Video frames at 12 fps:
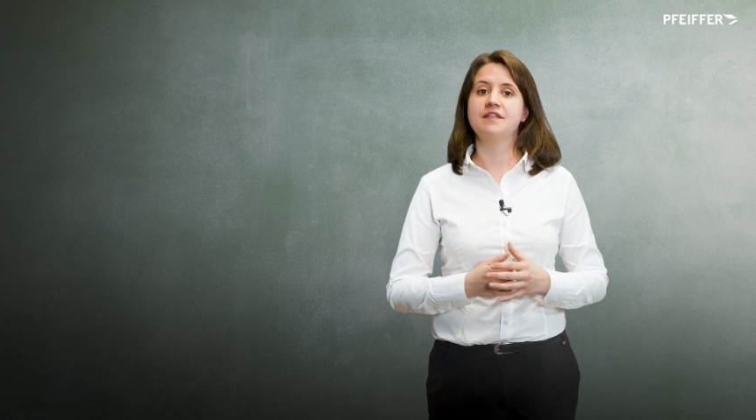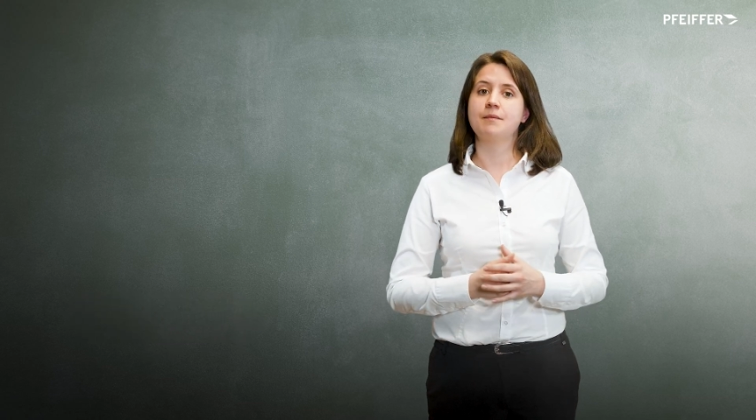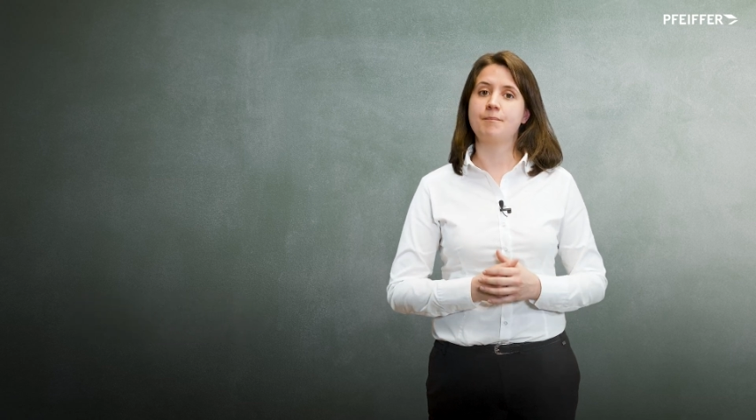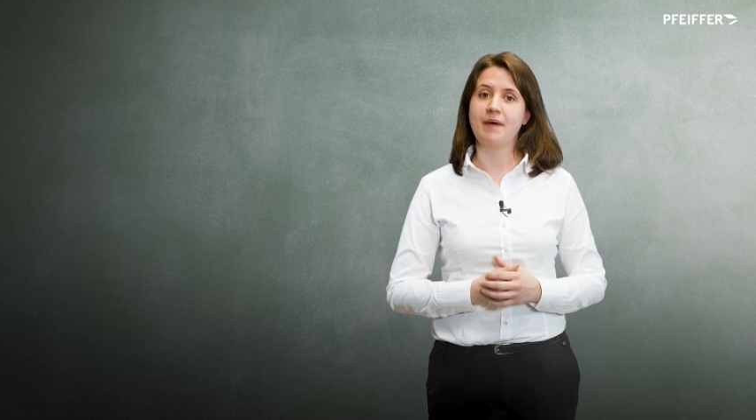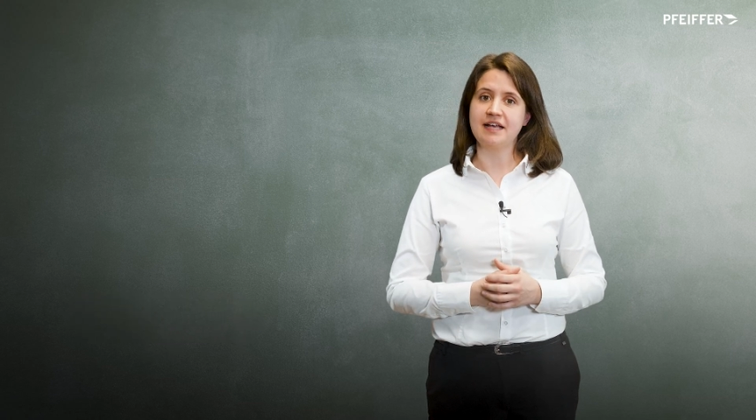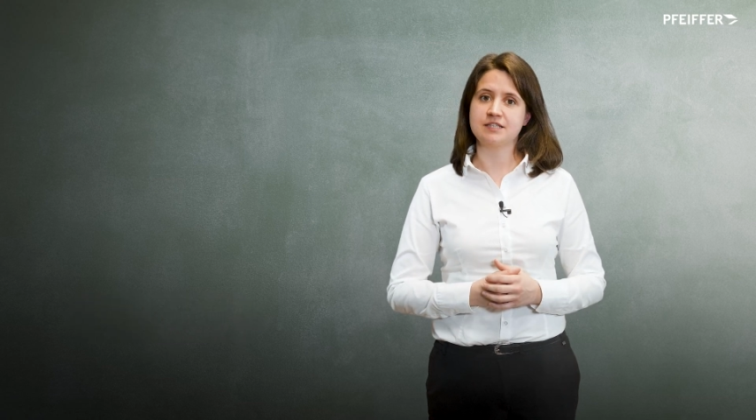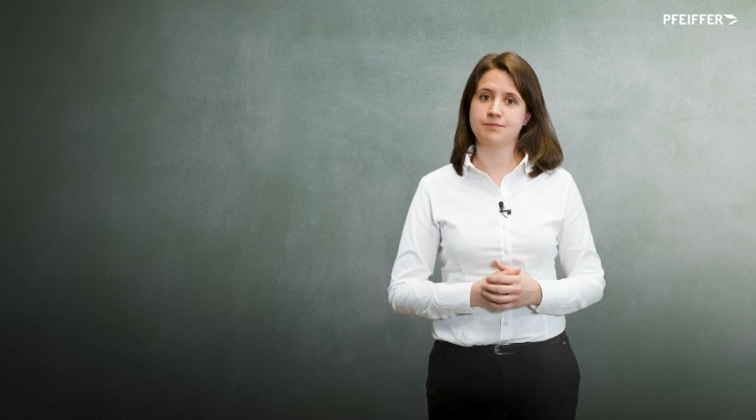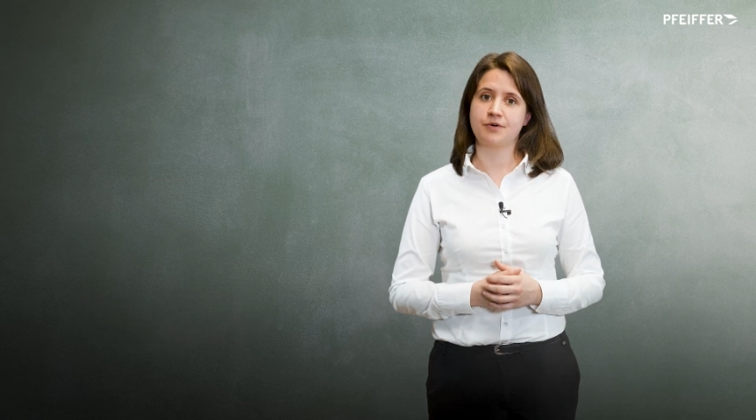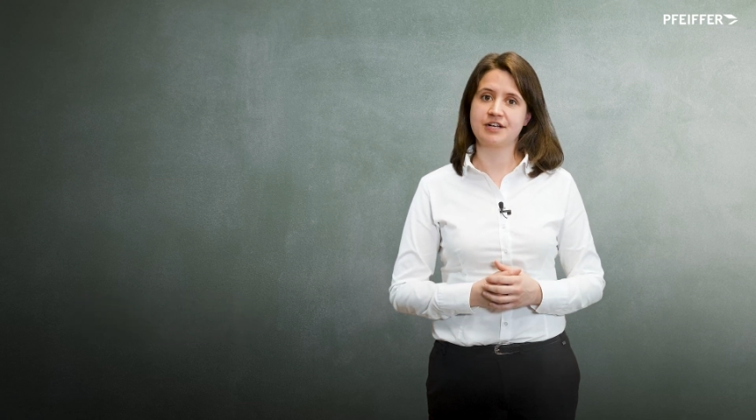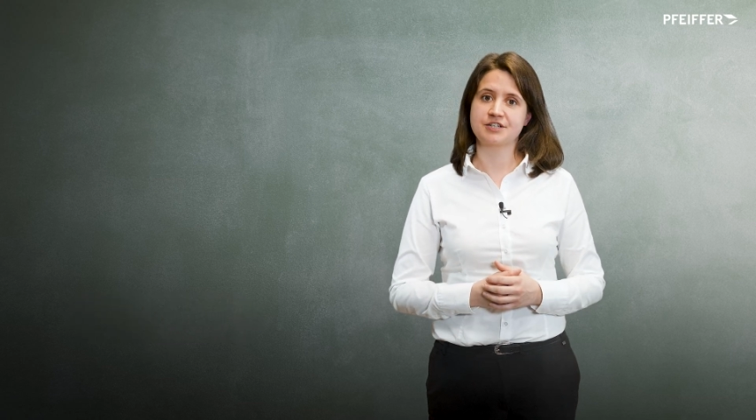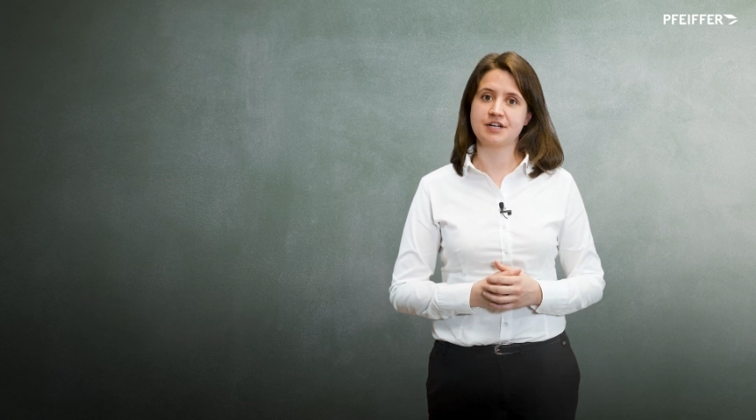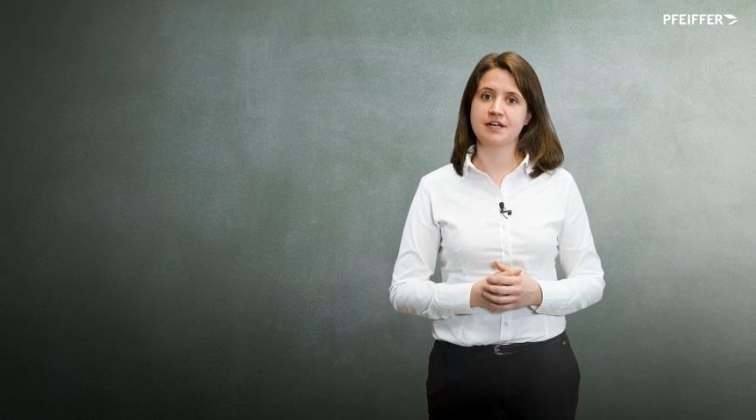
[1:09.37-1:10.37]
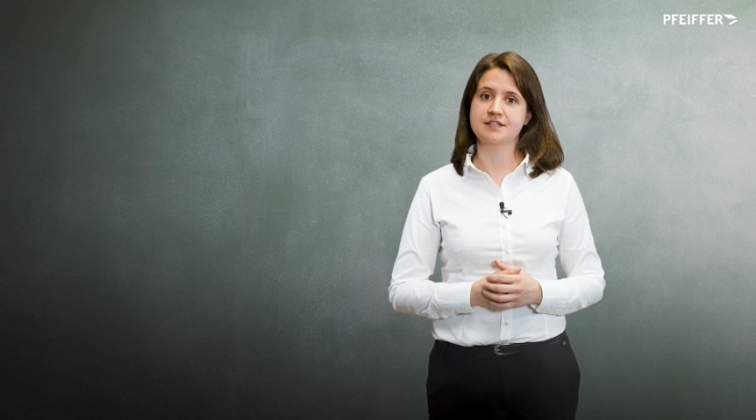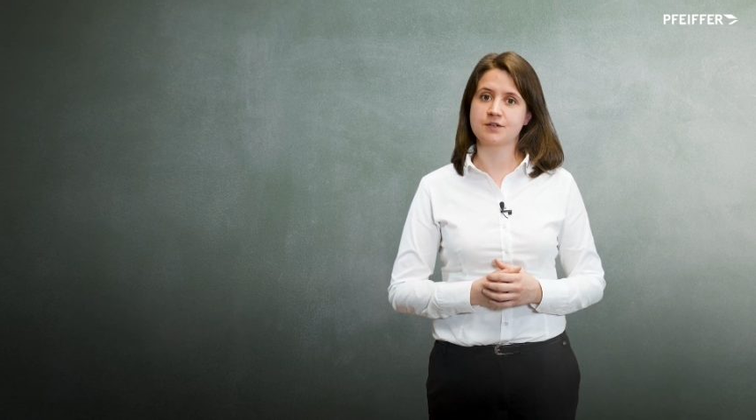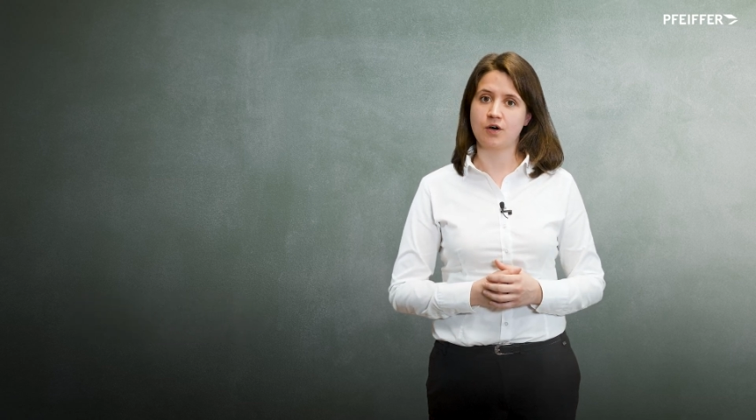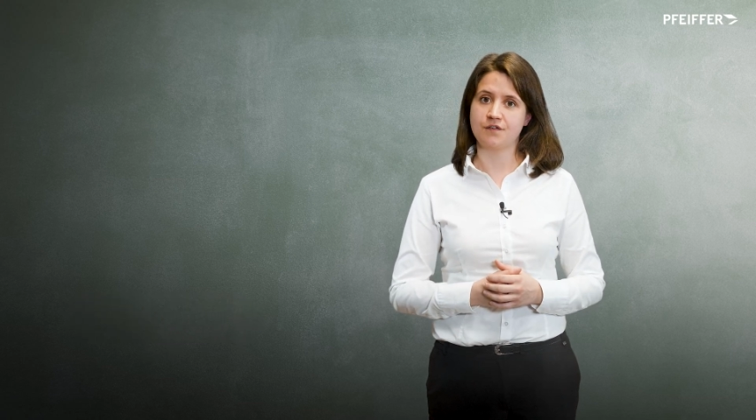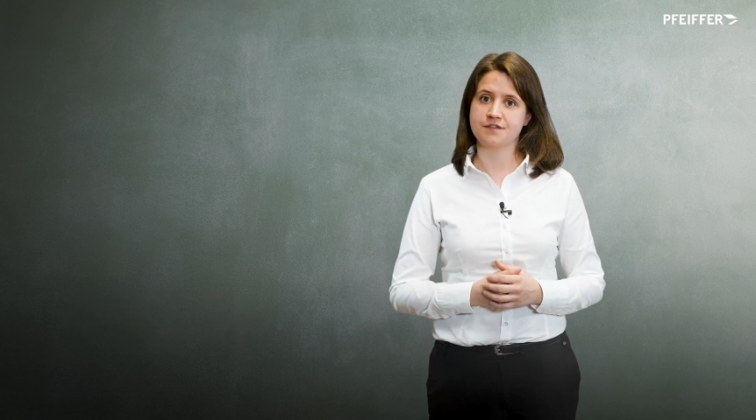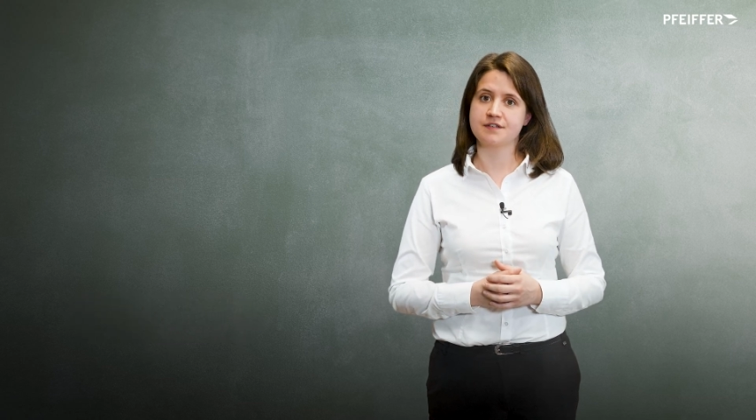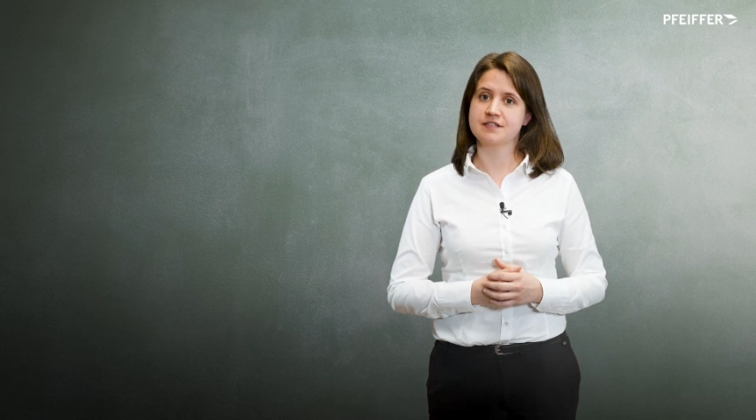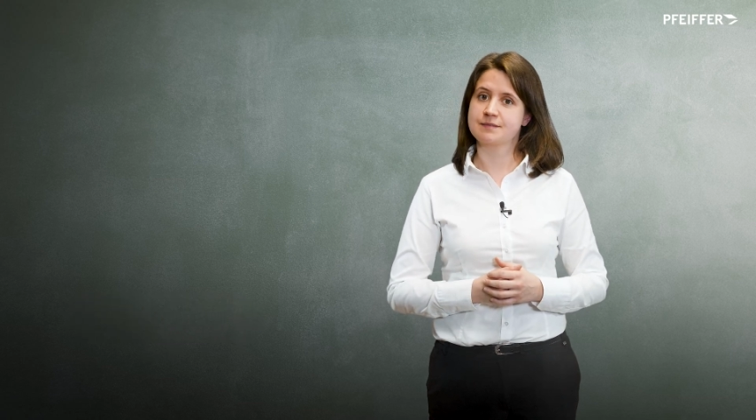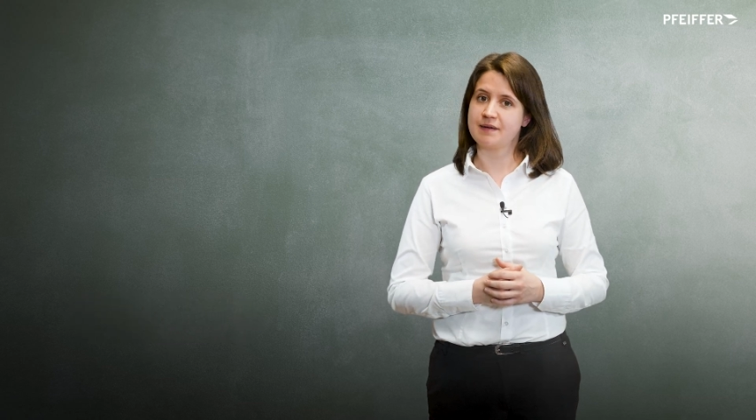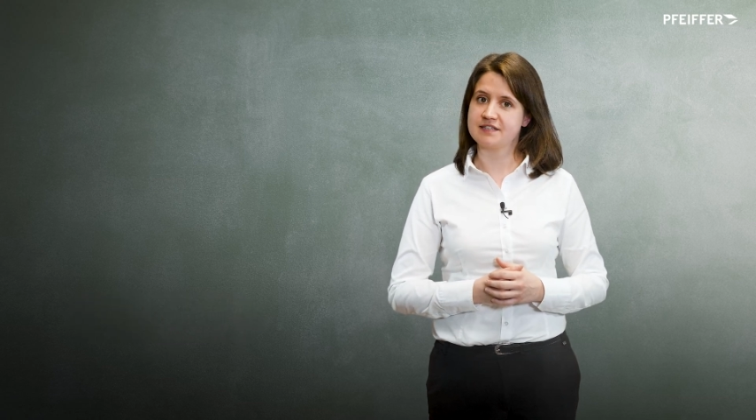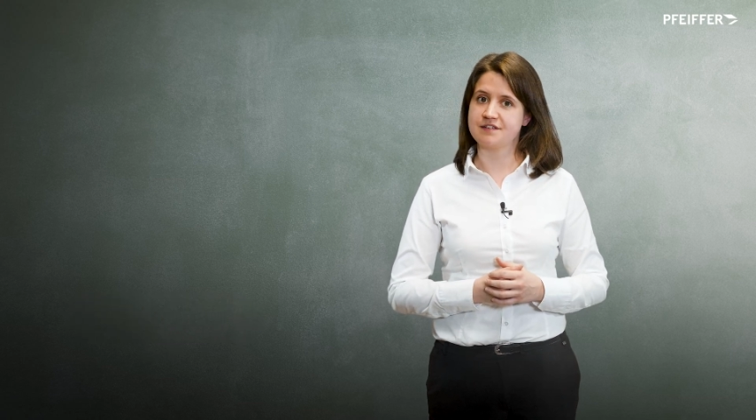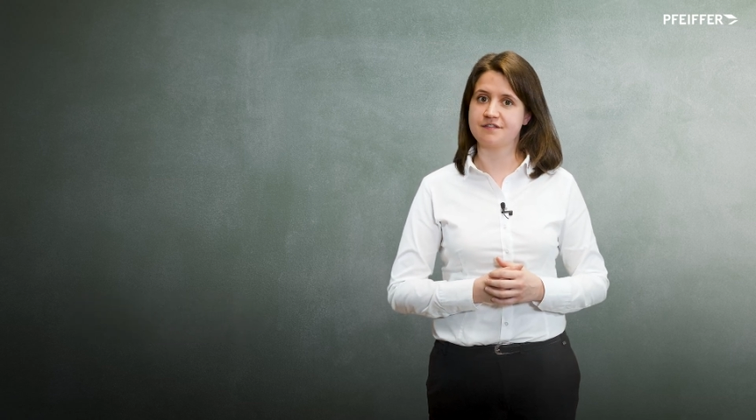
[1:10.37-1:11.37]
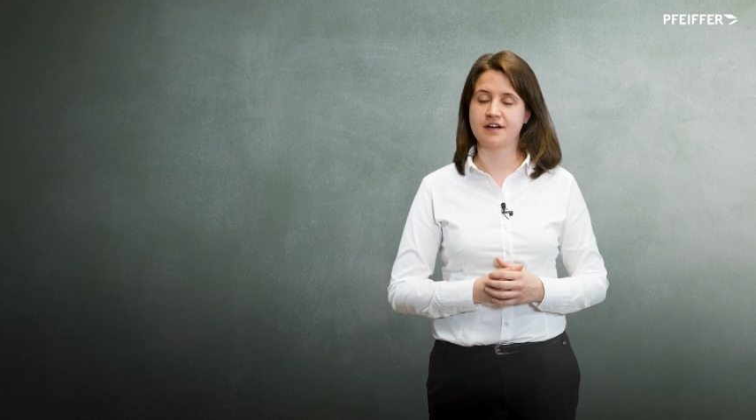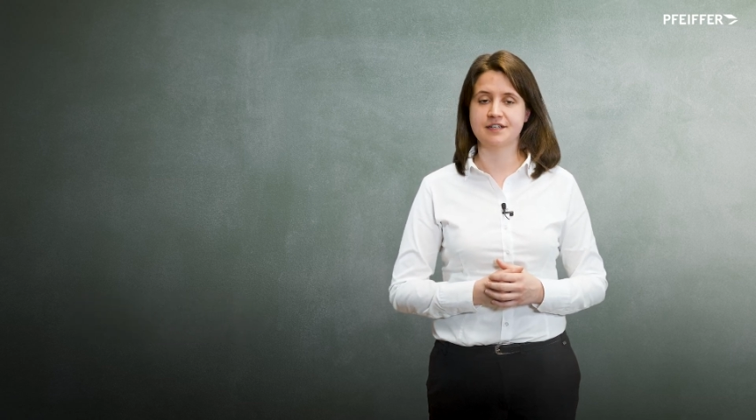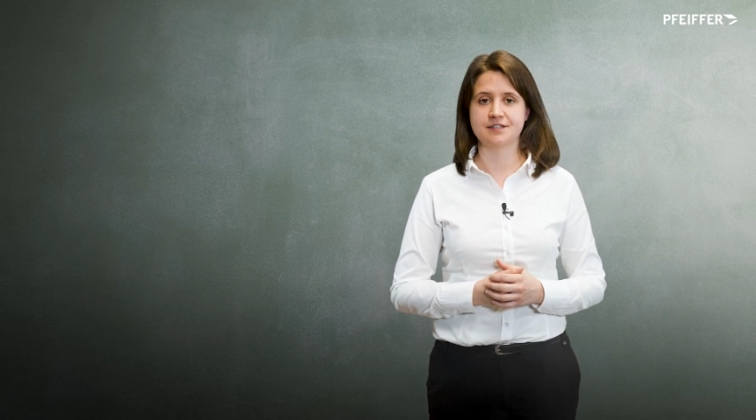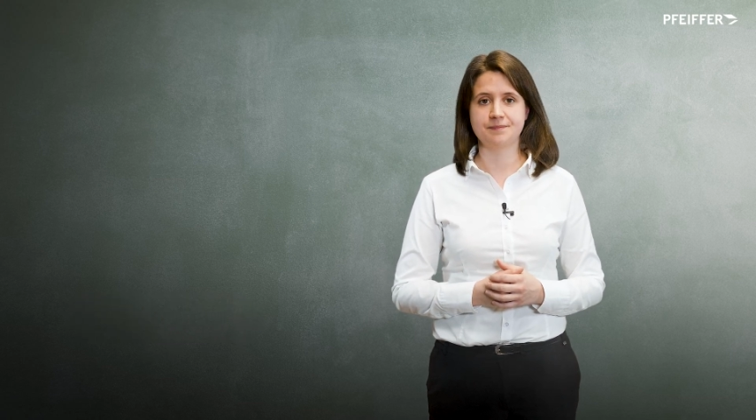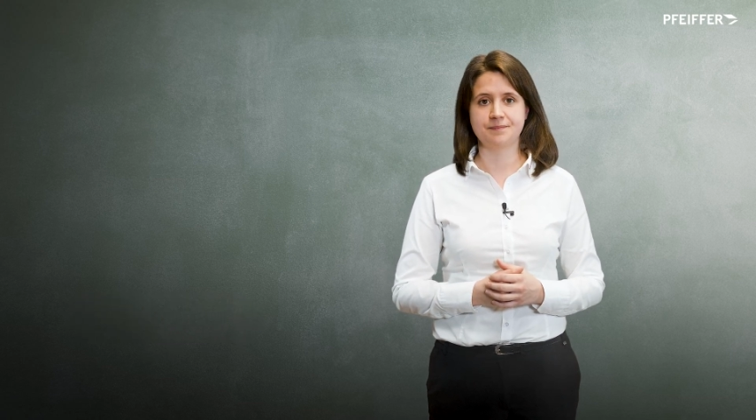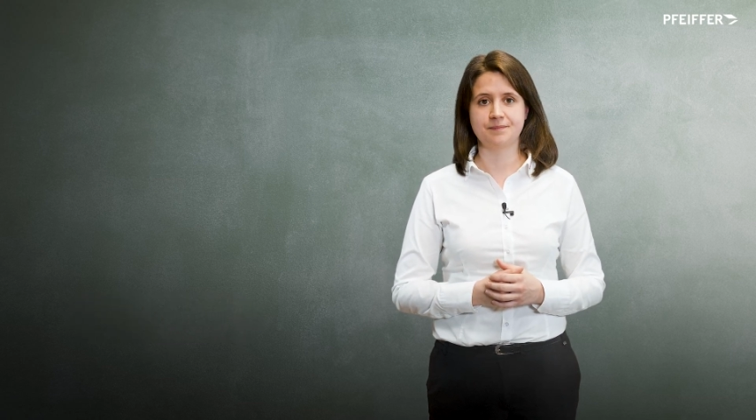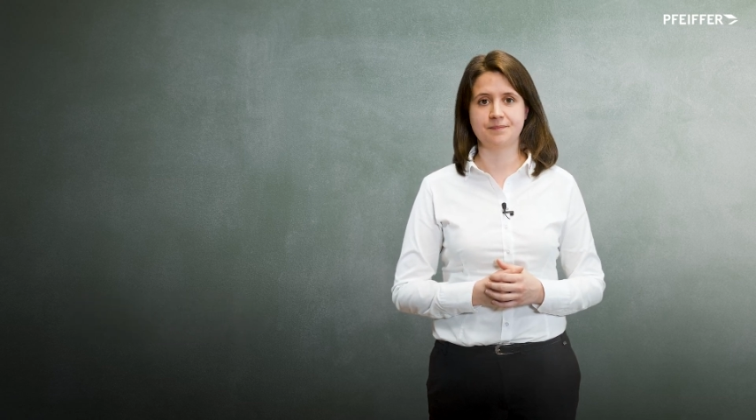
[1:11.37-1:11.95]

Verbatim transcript: the base pressure is often specified.